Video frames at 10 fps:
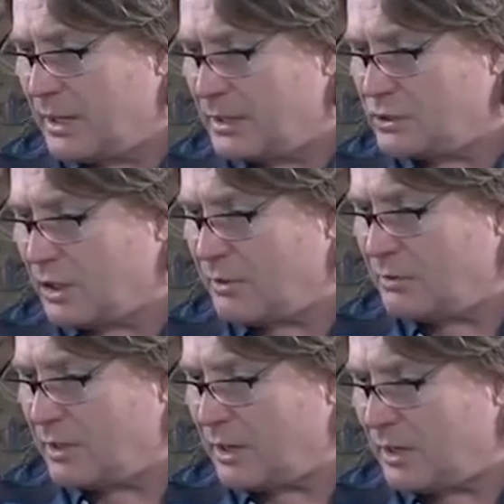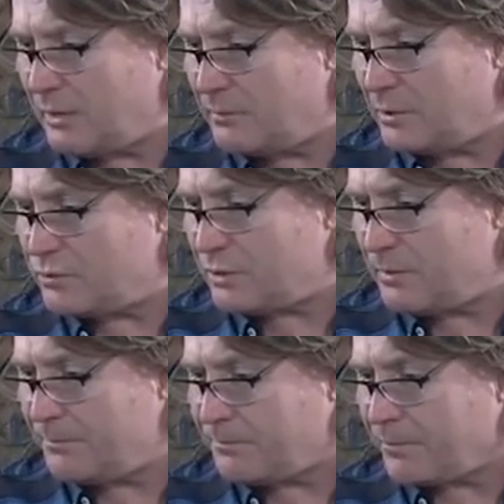Joan Muldrew,
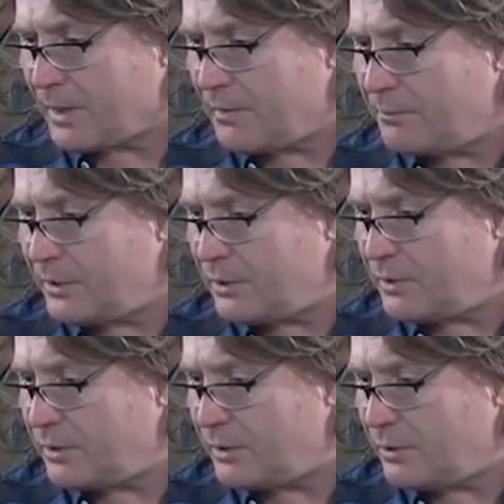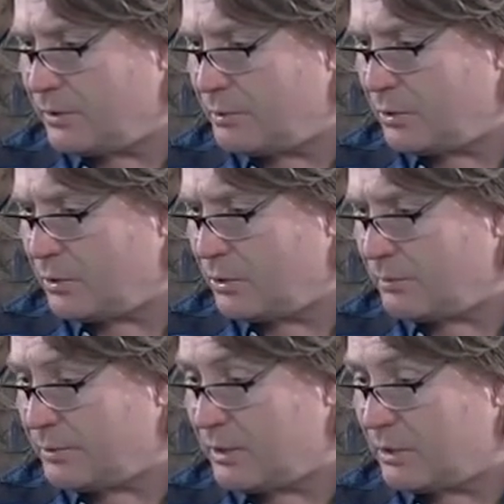pre-order your book. Look,
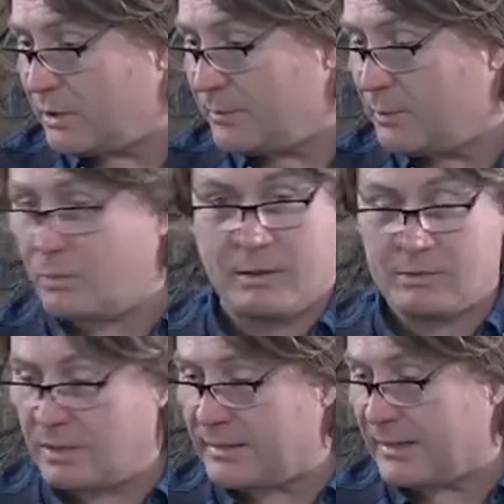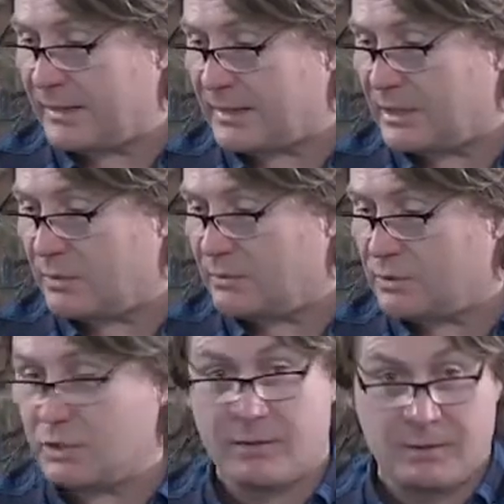pre-order the book. Well done there. Thank you,
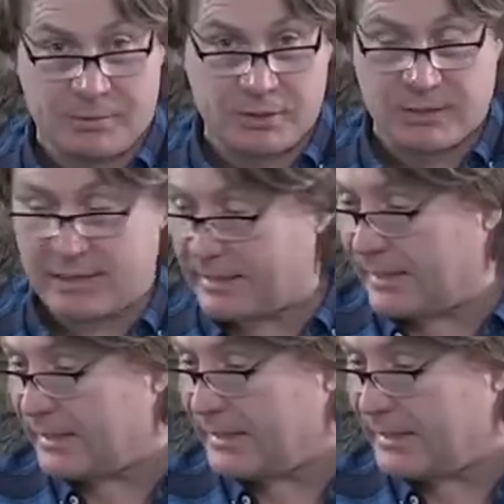Joan. Appreciate that.